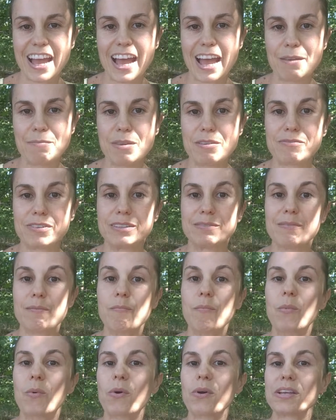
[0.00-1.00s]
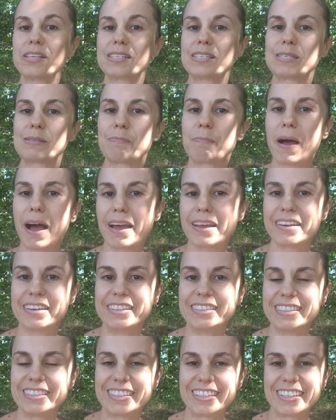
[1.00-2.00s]
I'm even more
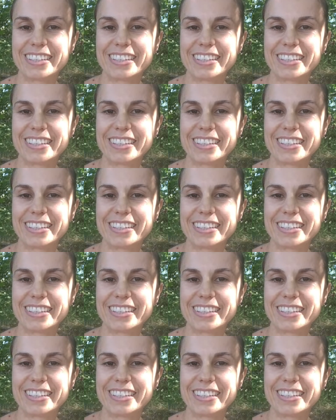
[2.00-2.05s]
inspired.